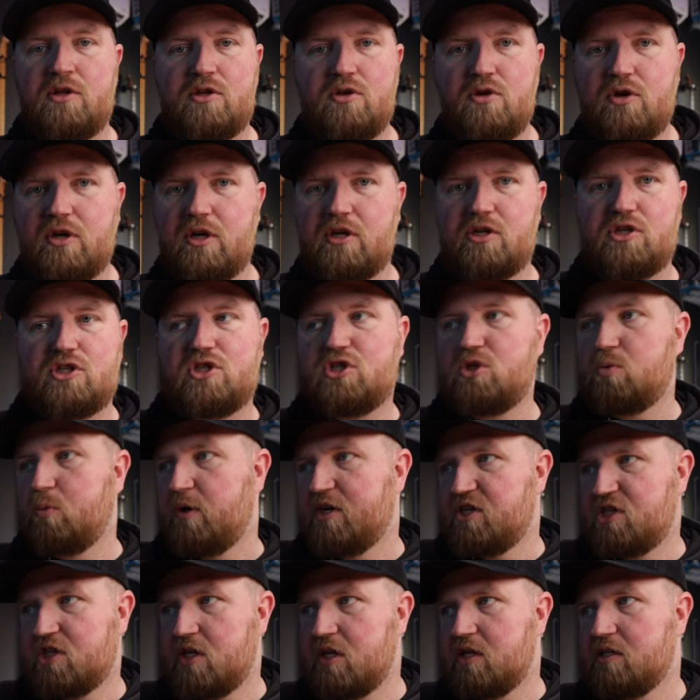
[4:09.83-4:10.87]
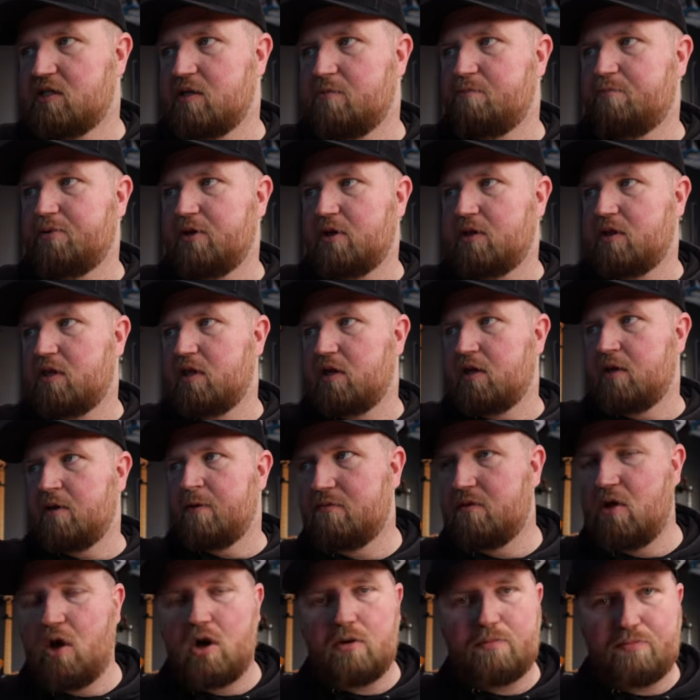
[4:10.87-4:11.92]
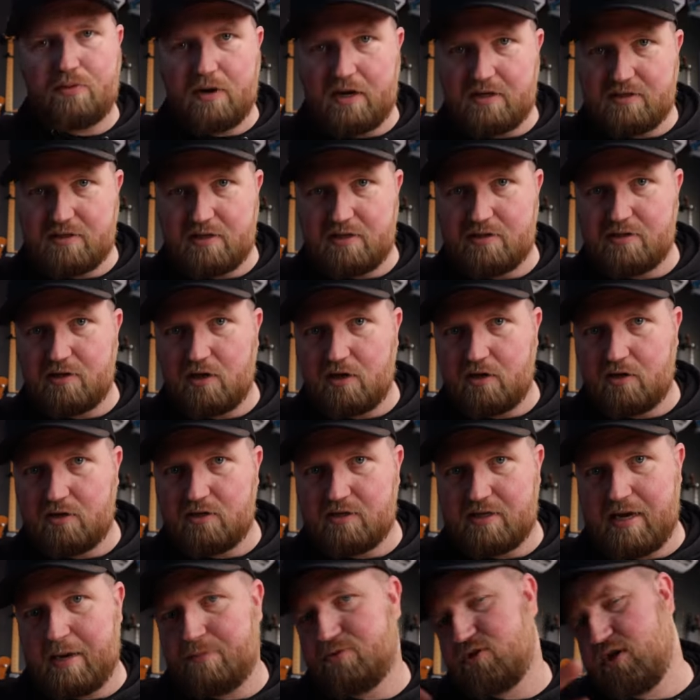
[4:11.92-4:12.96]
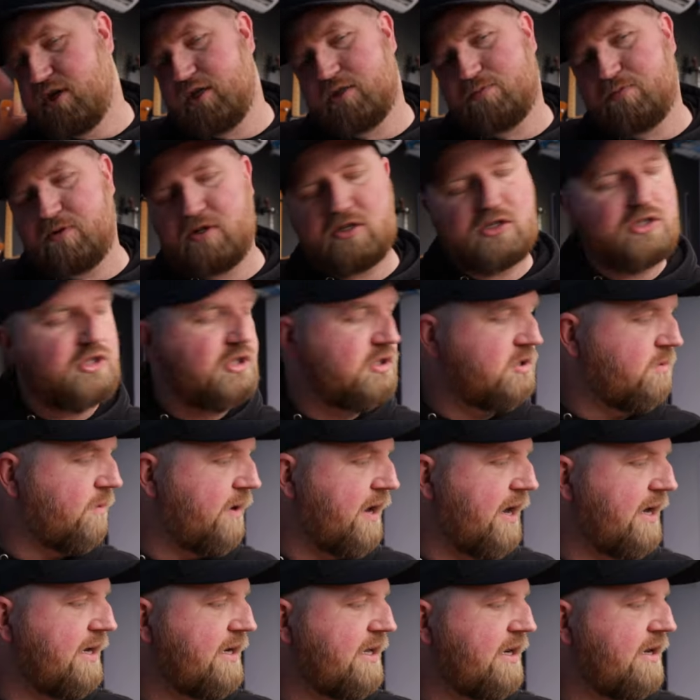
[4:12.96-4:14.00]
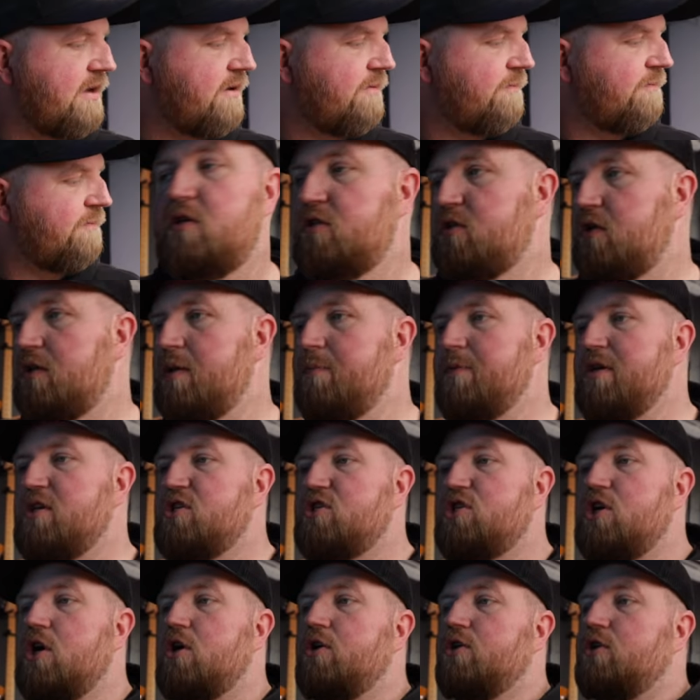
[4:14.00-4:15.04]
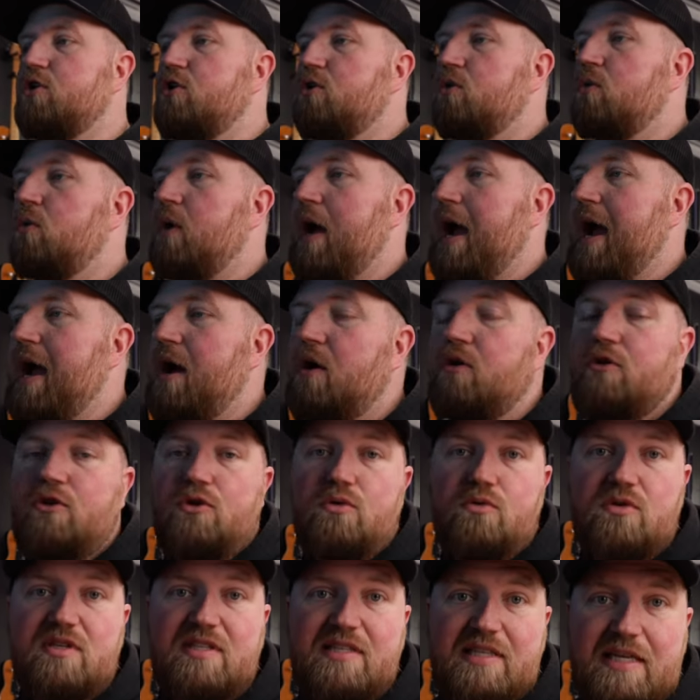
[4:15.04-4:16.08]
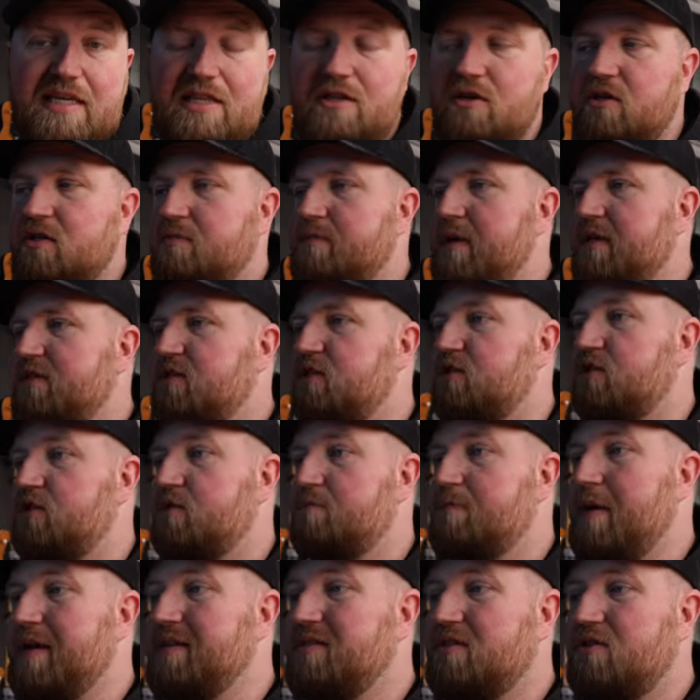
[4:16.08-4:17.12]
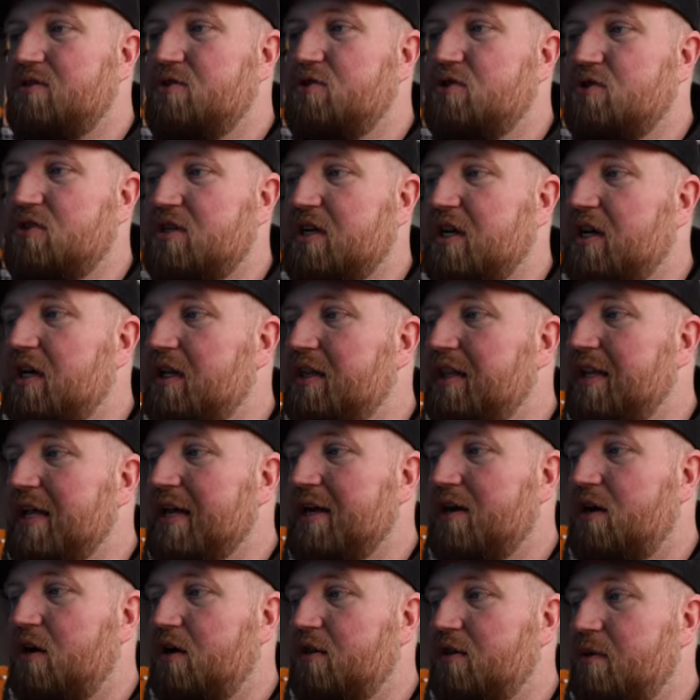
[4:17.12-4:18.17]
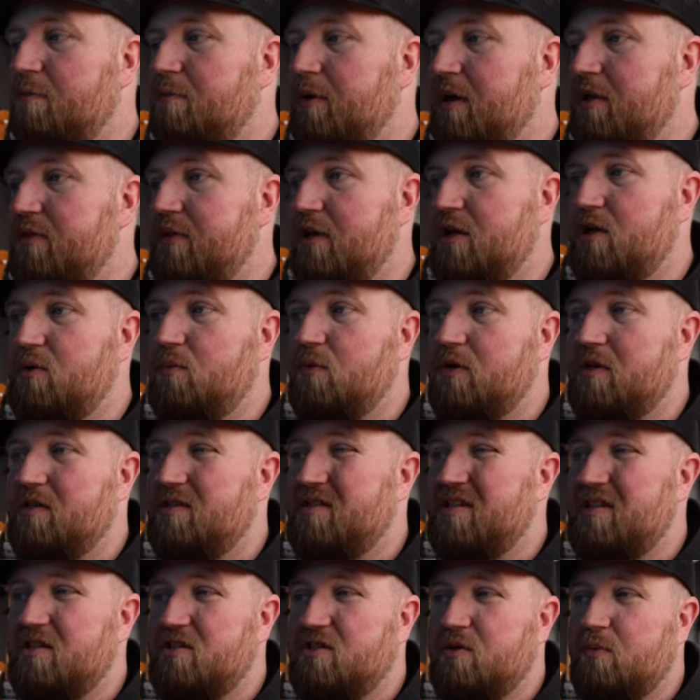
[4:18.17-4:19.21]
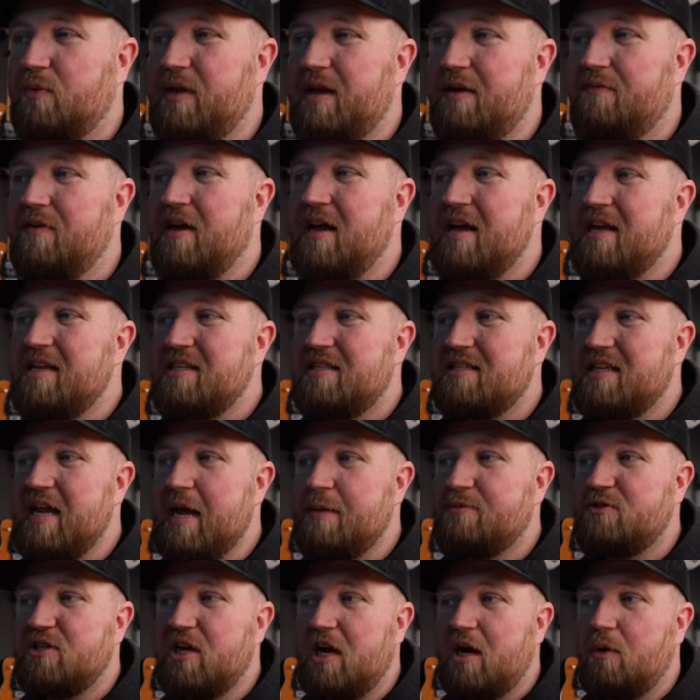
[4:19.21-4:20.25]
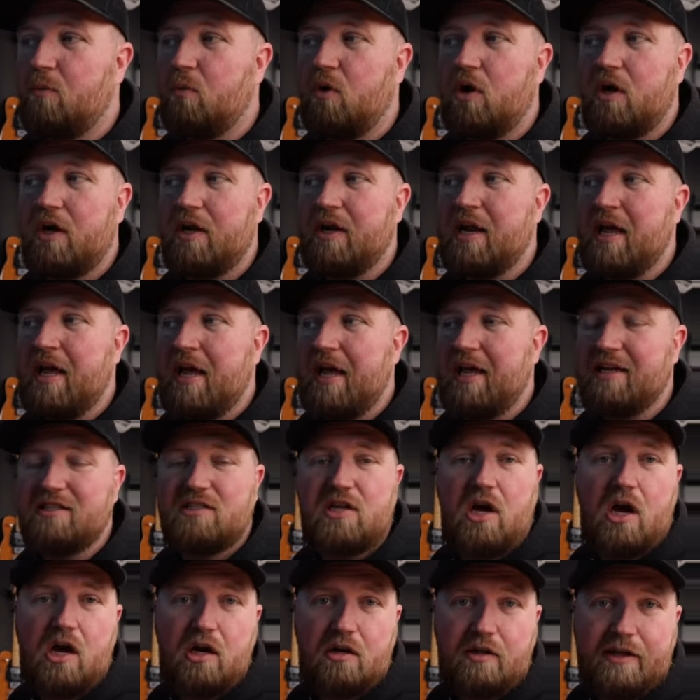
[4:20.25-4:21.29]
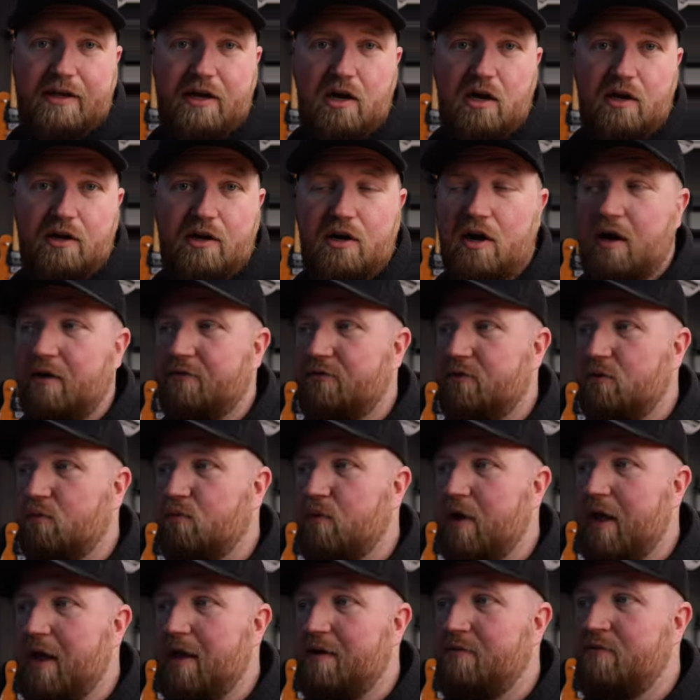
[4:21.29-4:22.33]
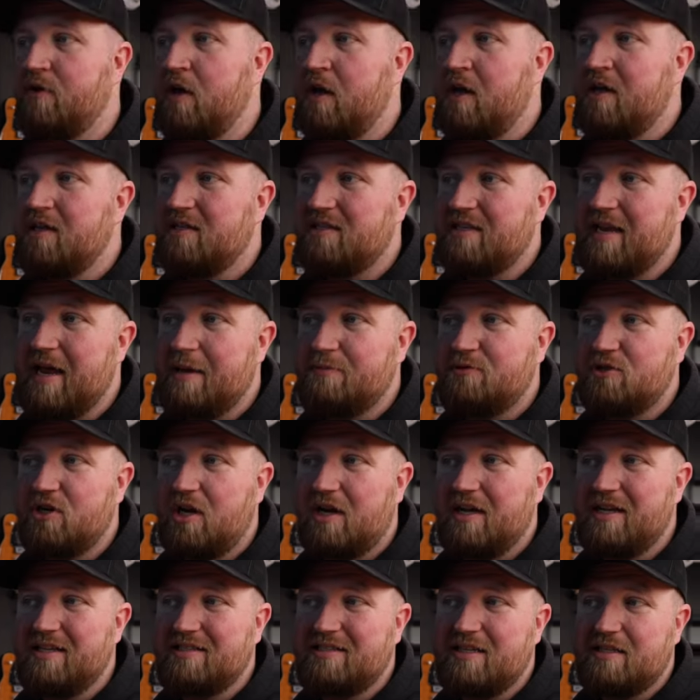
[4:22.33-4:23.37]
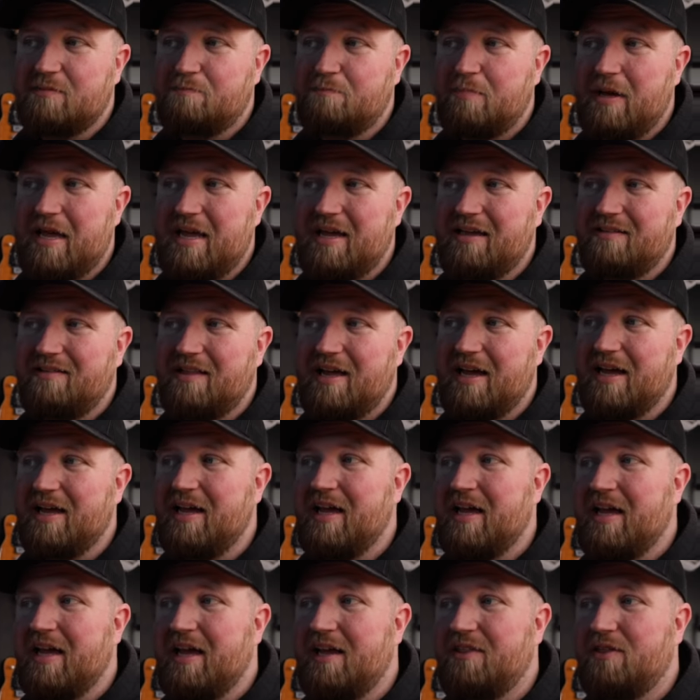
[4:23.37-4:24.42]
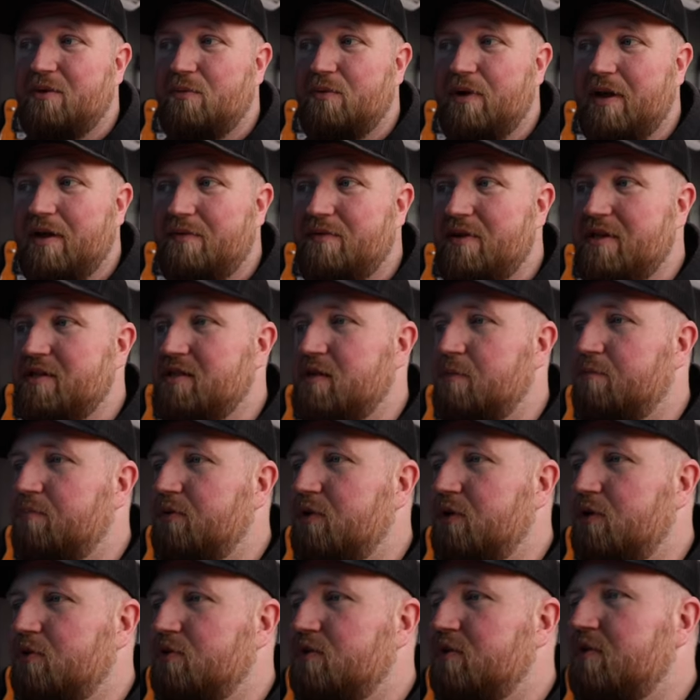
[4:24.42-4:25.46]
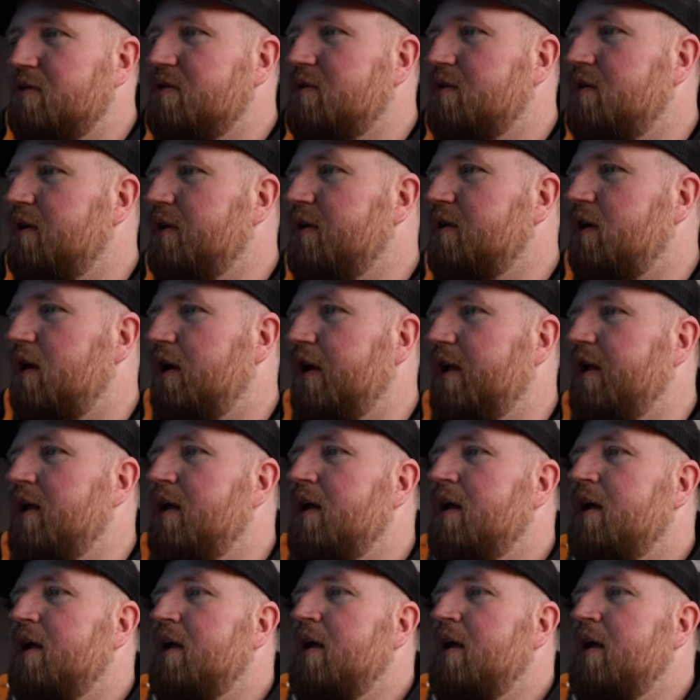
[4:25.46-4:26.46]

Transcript: You could switch these and put the long presses on snapshots, but it's just the way I did it. So let me show you how you see those messages. Basically, you just click on the button that you want to see. So we have snapshot 1 and toggling on and off the rev. Snapshot is this pink light and the rev is the blue. So let's click on it.